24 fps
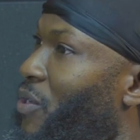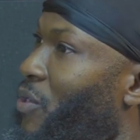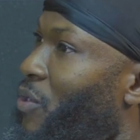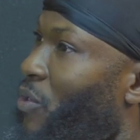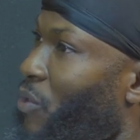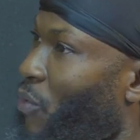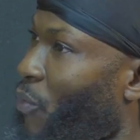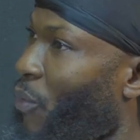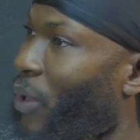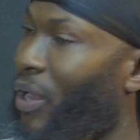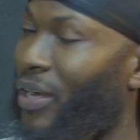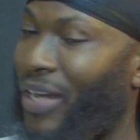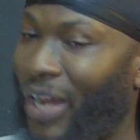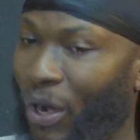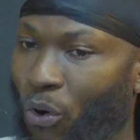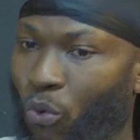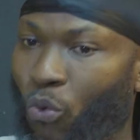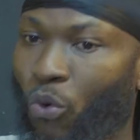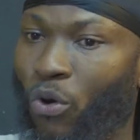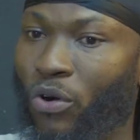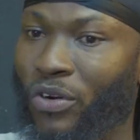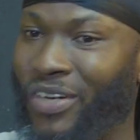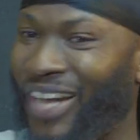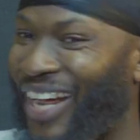
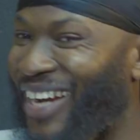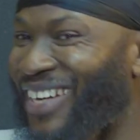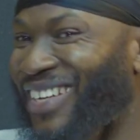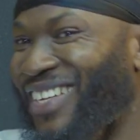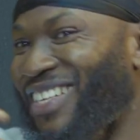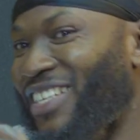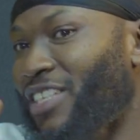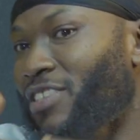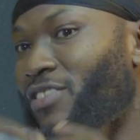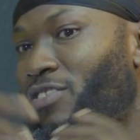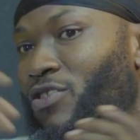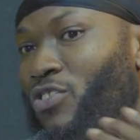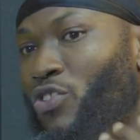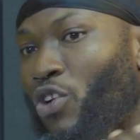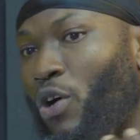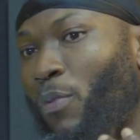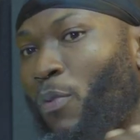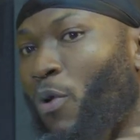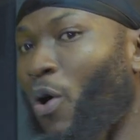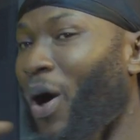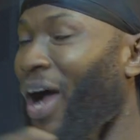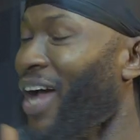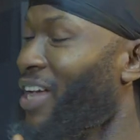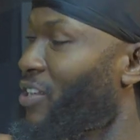that his job
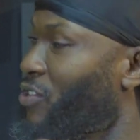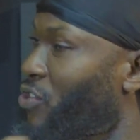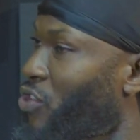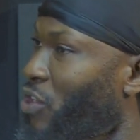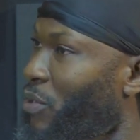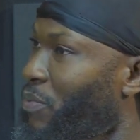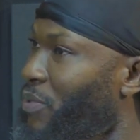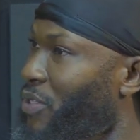or our job